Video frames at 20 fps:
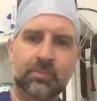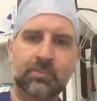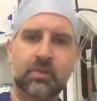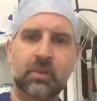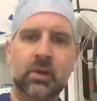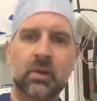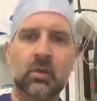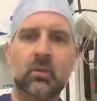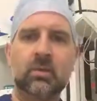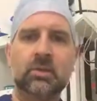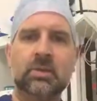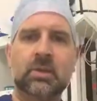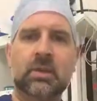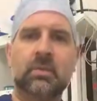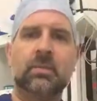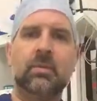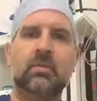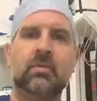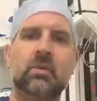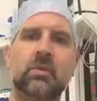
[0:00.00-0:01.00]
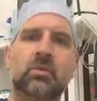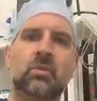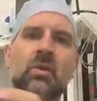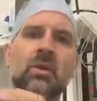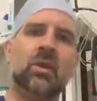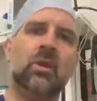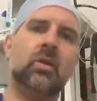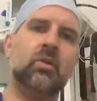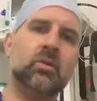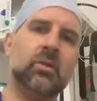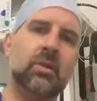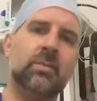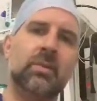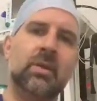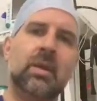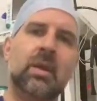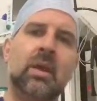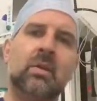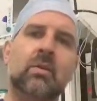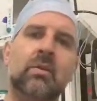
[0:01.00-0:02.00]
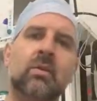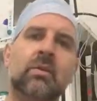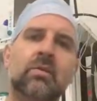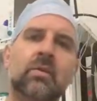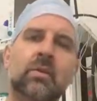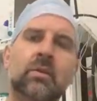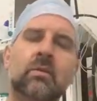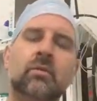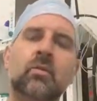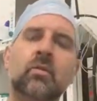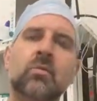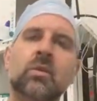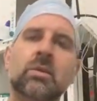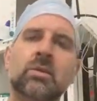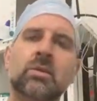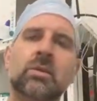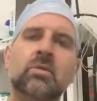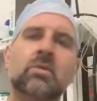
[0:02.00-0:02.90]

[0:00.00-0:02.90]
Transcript: But I always say to people, the swelling goes up and down in the first few months,